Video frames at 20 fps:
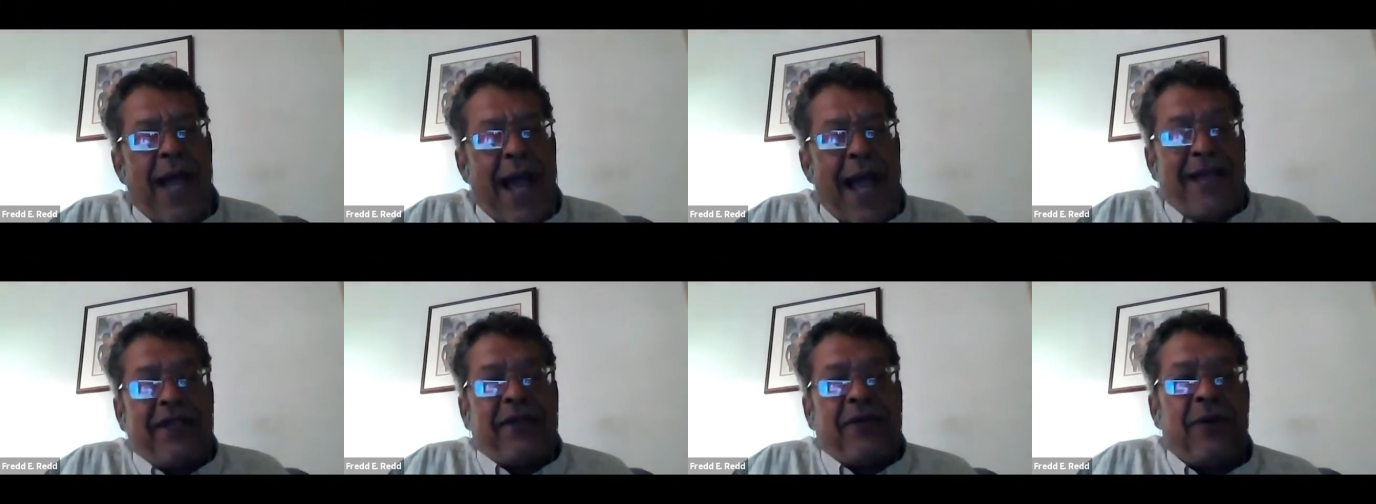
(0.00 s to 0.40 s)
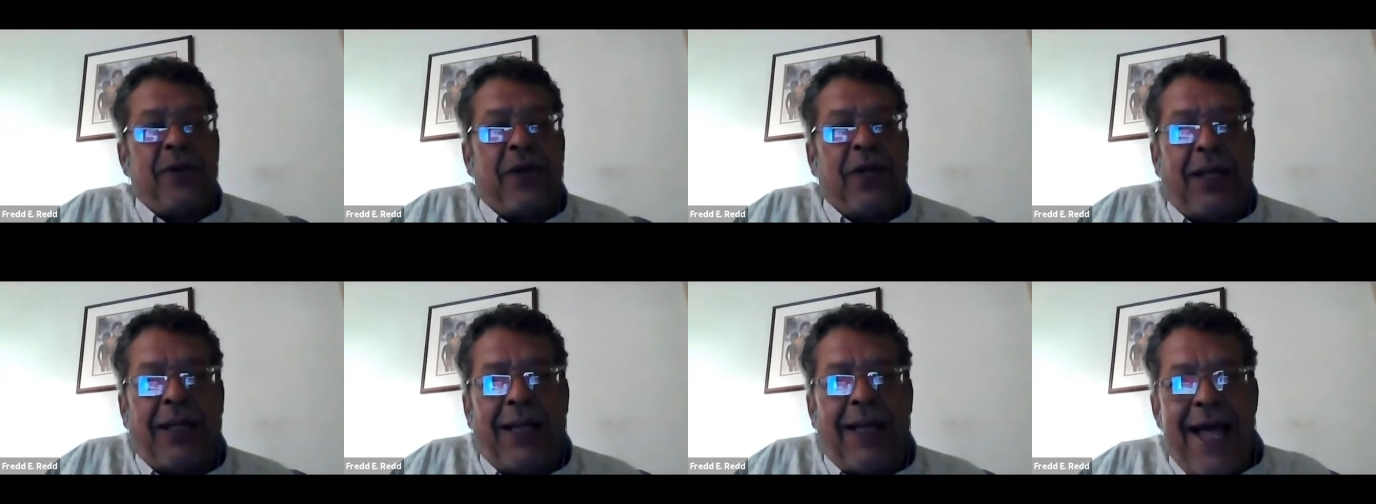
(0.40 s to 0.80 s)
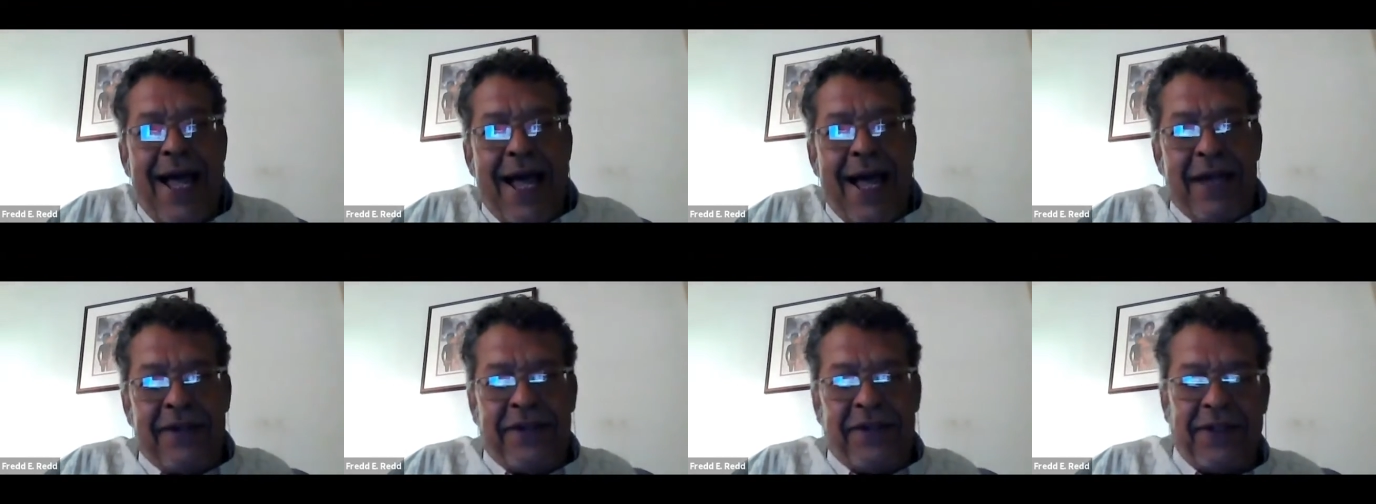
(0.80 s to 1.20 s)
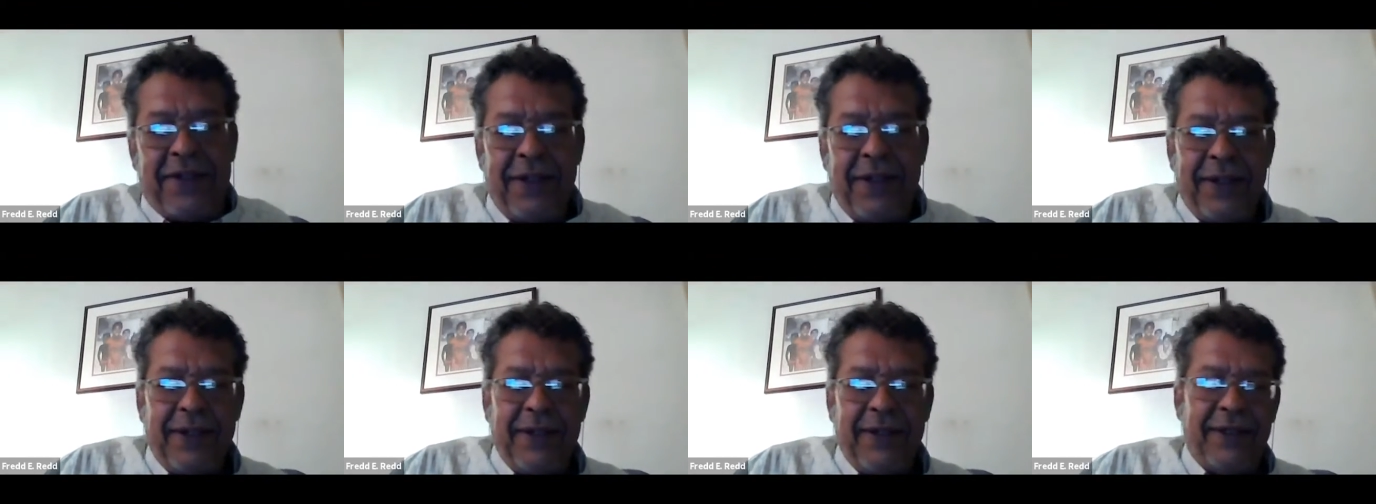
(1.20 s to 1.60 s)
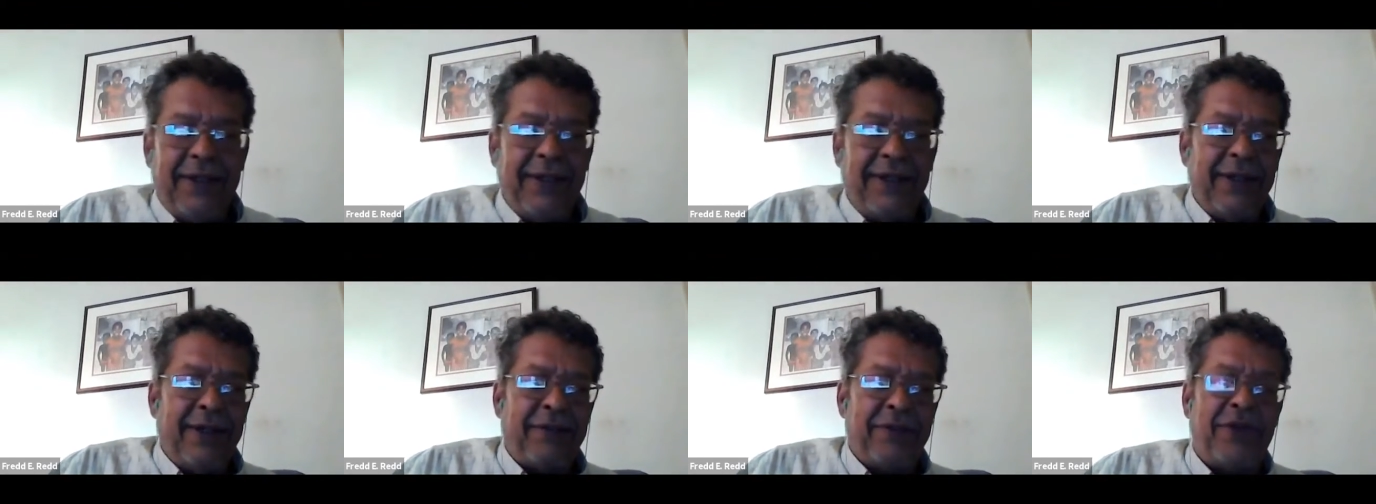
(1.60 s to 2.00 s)
actual class
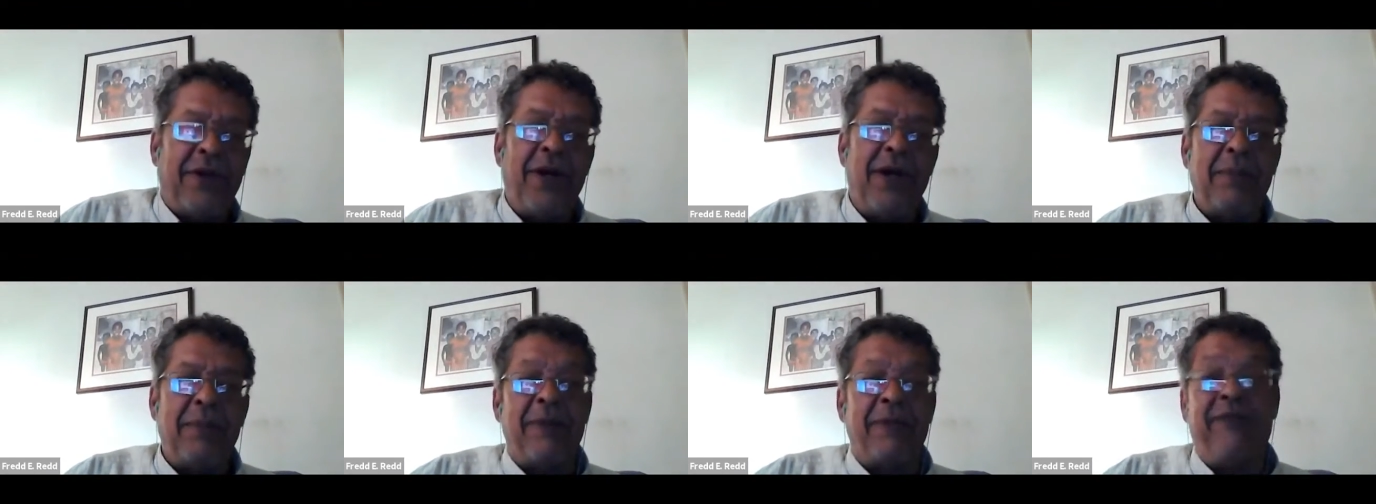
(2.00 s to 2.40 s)
of drug.